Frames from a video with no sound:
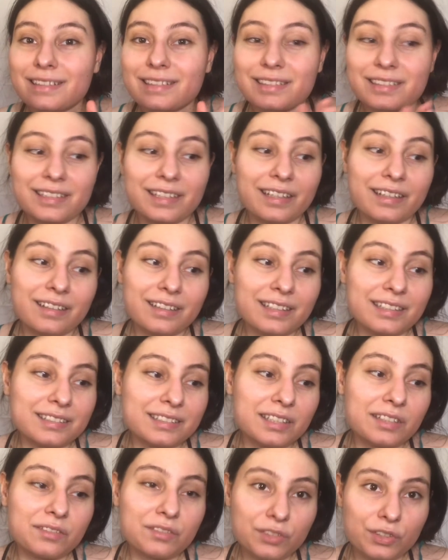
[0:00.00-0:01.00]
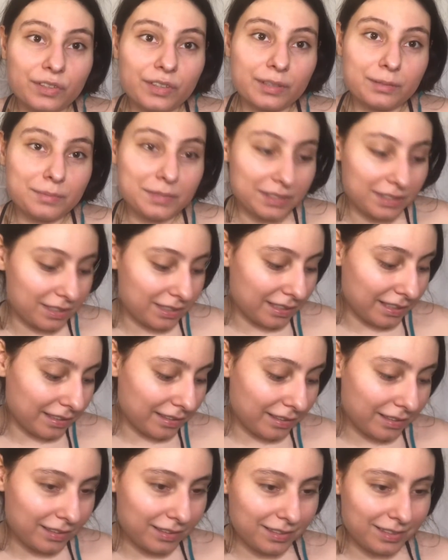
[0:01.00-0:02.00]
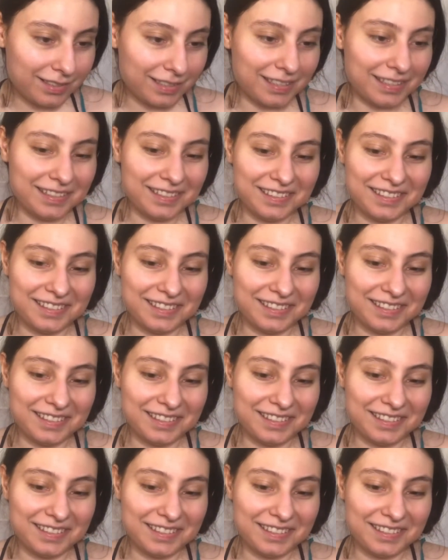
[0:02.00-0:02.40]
yeah, that's how dry my skin is.